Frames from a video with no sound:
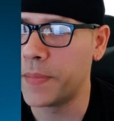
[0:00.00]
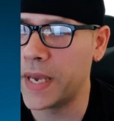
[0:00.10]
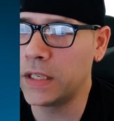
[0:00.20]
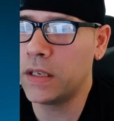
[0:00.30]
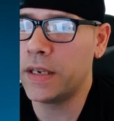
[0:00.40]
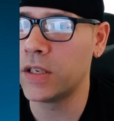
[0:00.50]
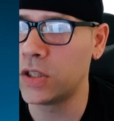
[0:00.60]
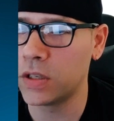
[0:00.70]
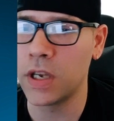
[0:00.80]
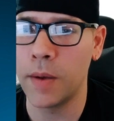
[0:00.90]
Basically, this
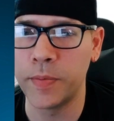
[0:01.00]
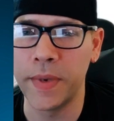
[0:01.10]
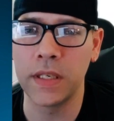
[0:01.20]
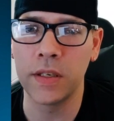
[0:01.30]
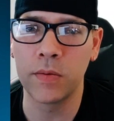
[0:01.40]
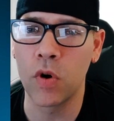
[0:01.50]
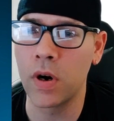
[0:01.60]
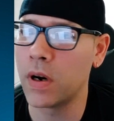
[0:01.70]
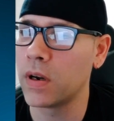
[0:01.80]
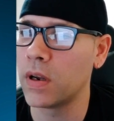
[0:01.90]
just helps business more.